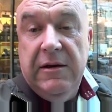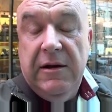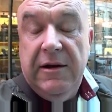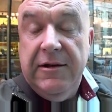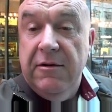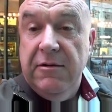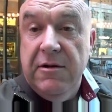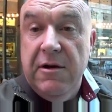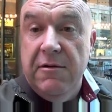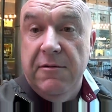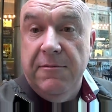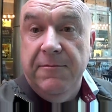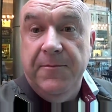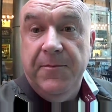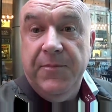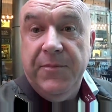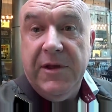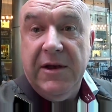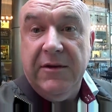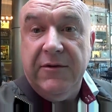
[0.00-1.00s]
I don't know,
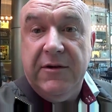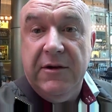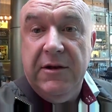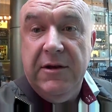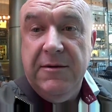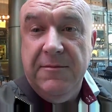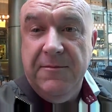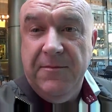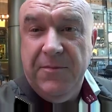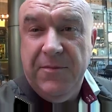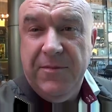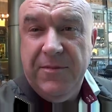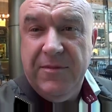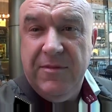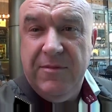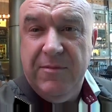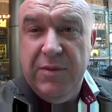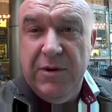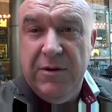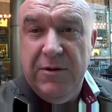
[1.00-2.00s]
actually
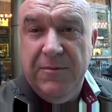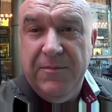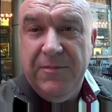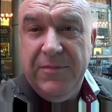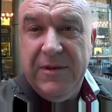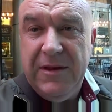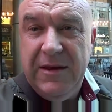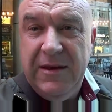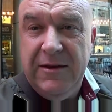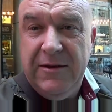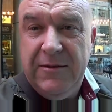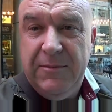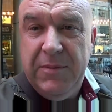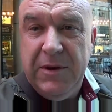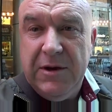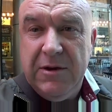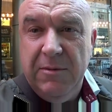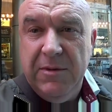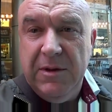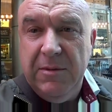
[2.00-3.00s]
but it's
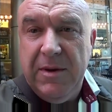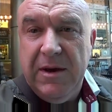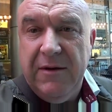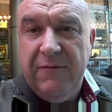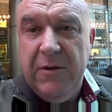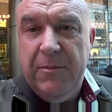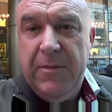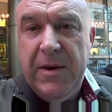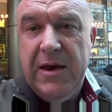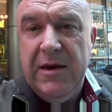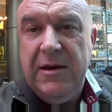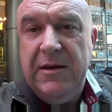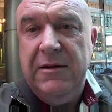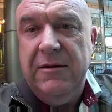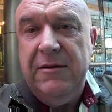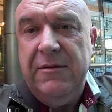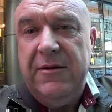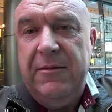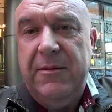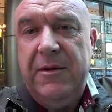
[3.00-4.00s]
becoming a bit of a pain
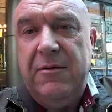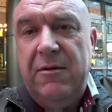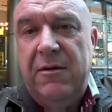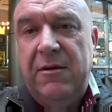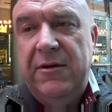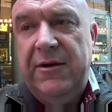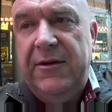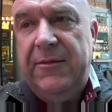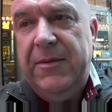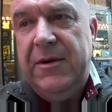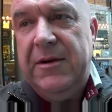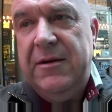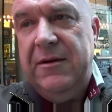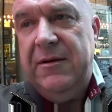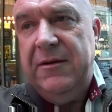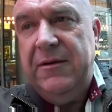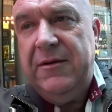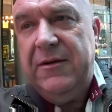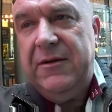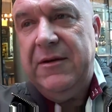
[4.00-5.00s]
to be quite honest
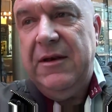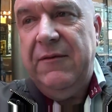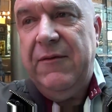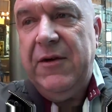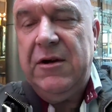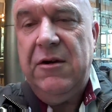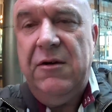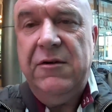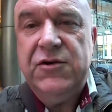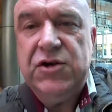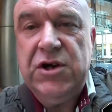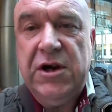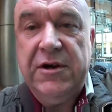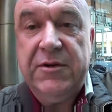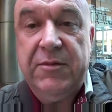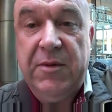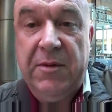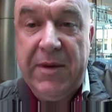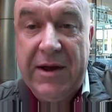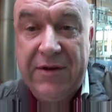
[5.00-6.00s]
because if I can't
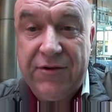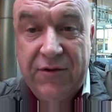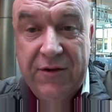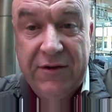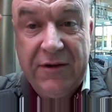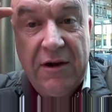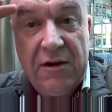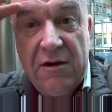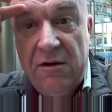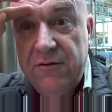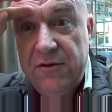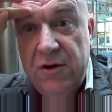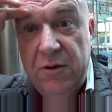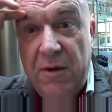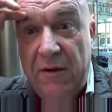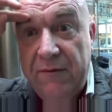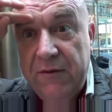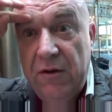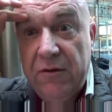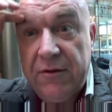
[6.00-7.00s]
charge my batteries I can't do
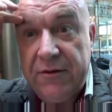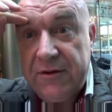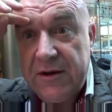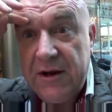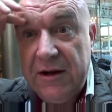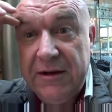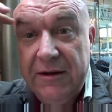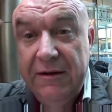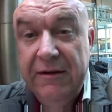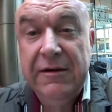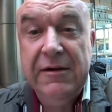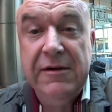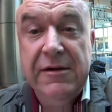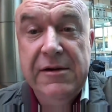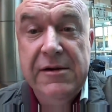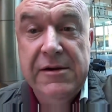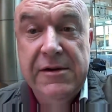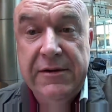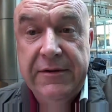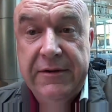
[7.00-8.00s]
my vlogs can I? Do
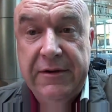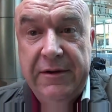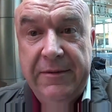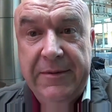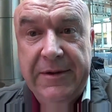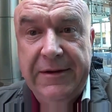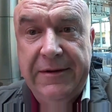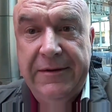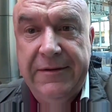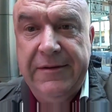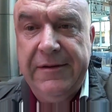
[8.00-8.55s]
you know what I mean?